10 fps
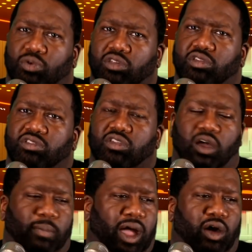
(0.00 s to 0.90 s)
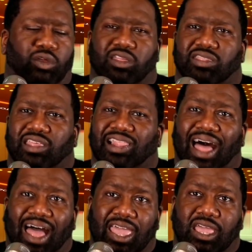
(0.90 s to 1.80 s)
brothers, about the
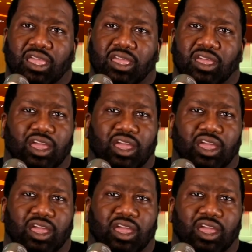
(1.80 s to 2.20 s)
lying.